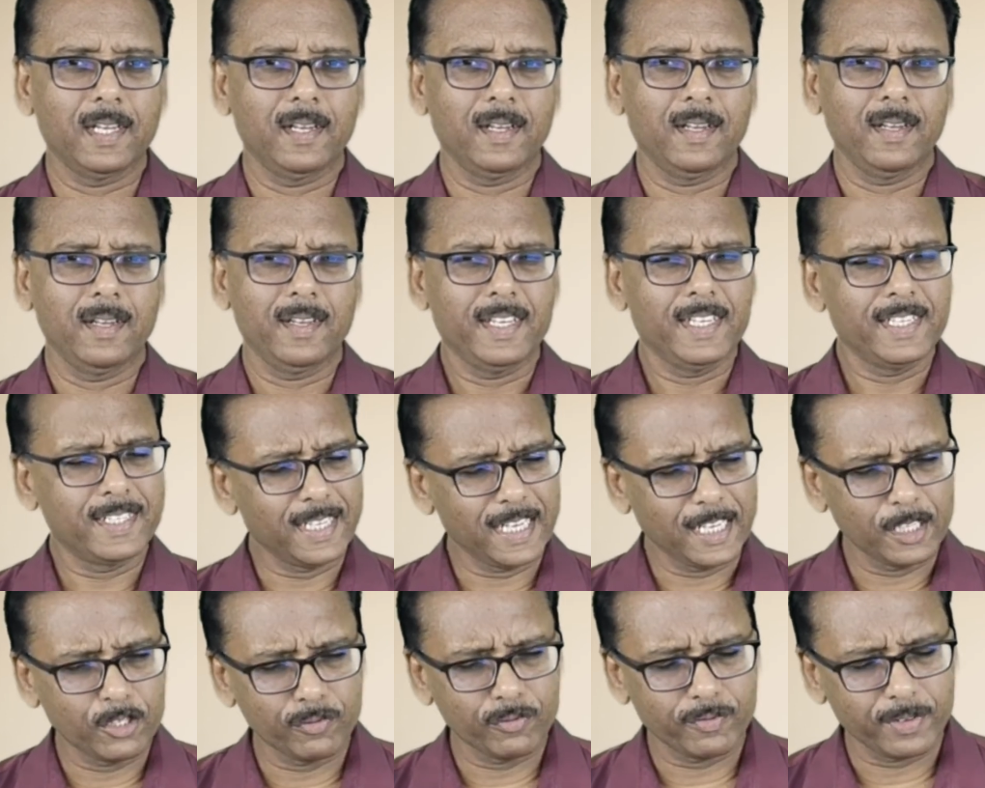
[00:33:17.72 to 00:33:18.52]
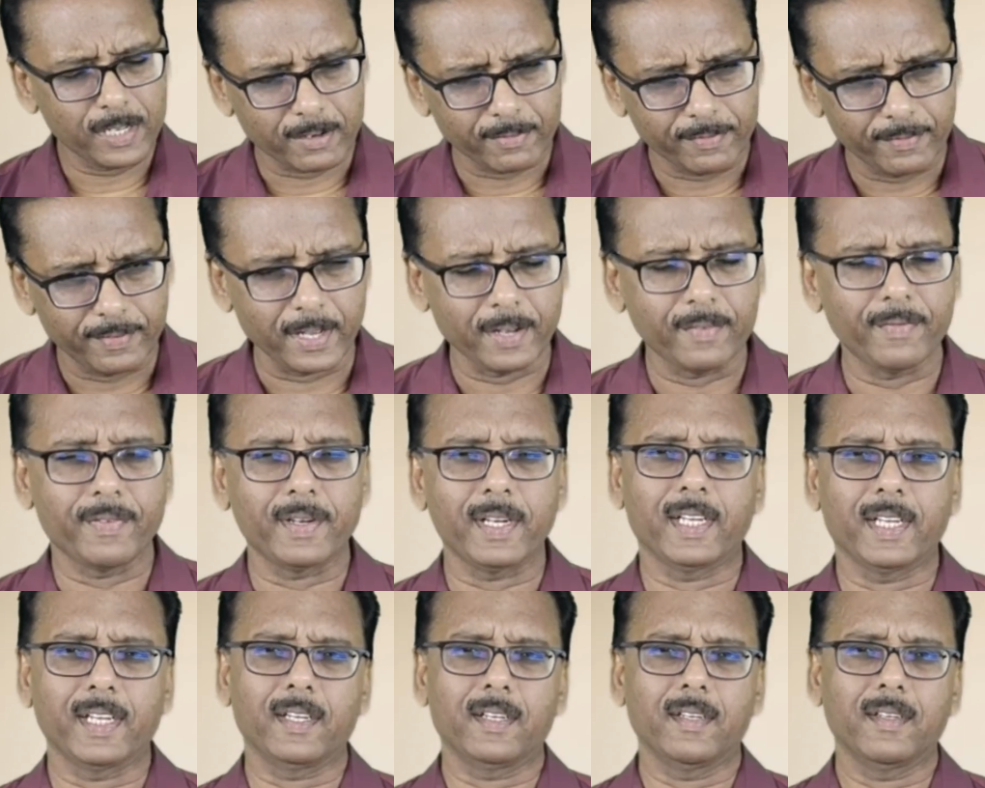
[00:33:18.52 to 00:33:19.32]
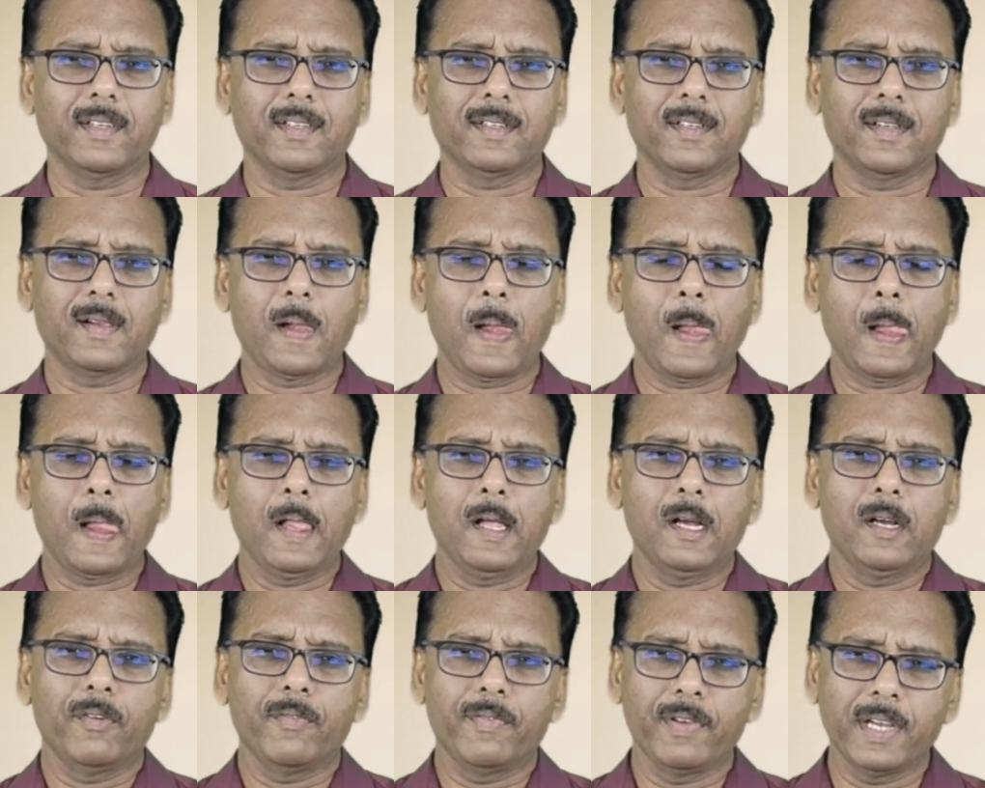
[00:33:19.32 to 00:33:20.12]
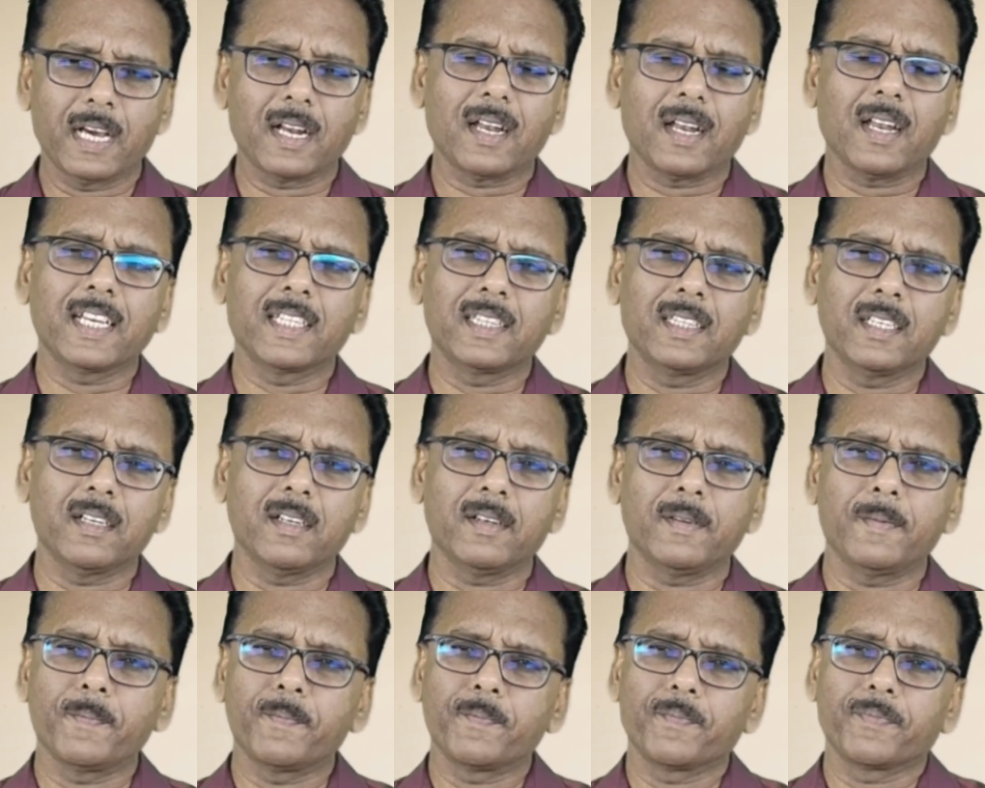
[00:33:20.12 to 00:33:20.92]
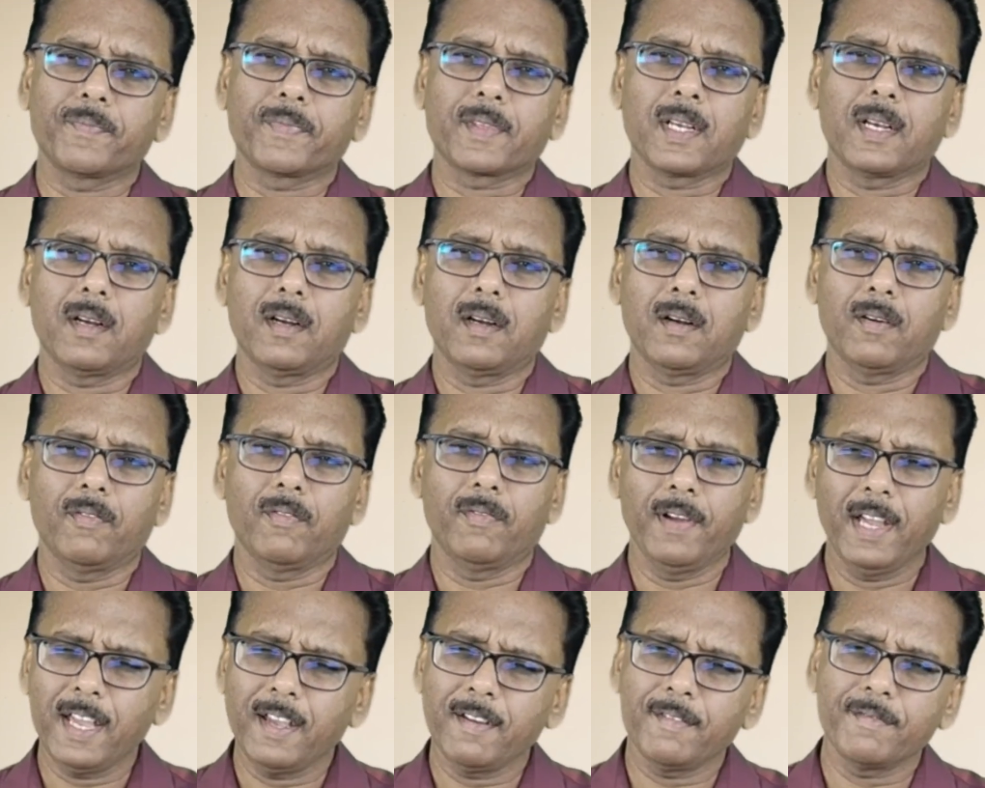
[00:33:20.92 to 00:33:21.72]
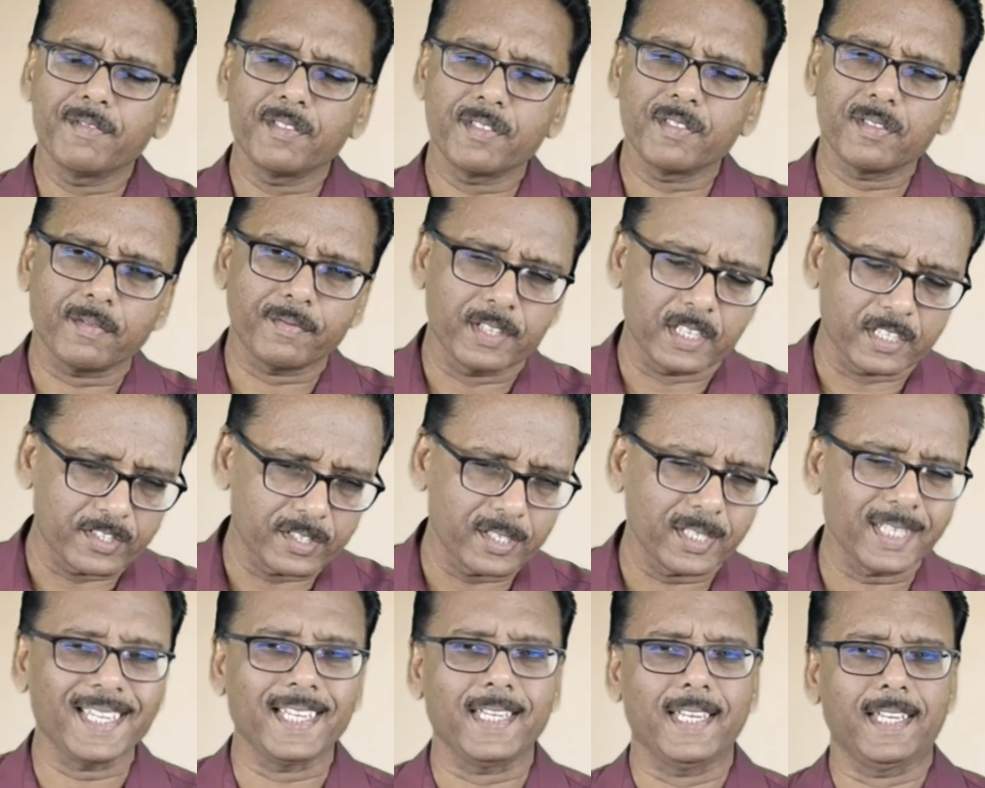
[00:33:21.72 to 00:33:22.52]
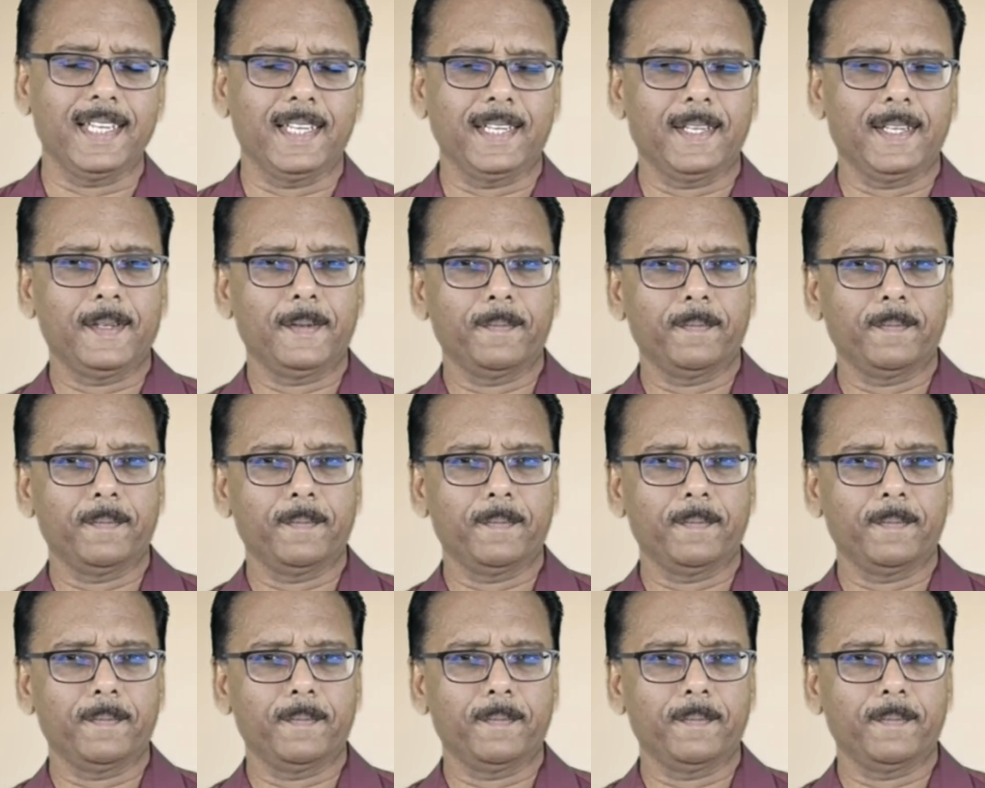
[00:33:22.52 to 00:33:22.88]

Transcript: He says we are wavering. We are like the waves of the sea.